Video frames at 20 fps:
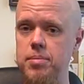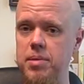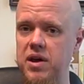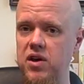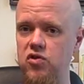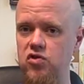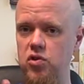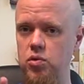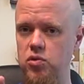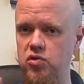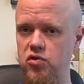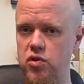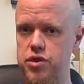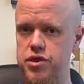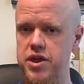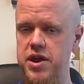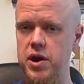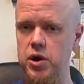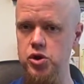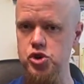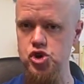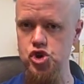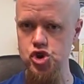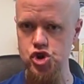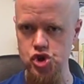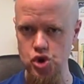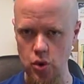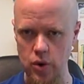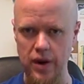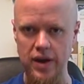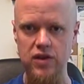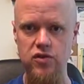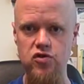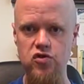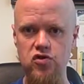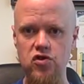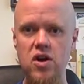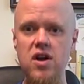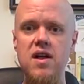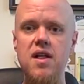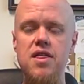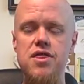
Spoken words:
because it was their choice